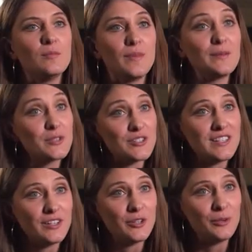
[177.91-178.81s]
my name is
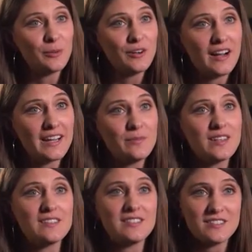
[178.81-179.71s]
Christina Cooper. I am the
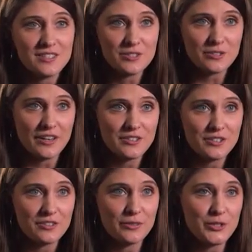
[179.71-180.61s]
Assistant
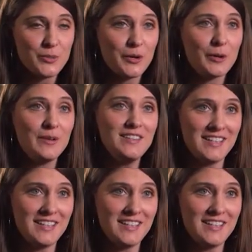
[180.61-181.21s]
Director of Richmond Urban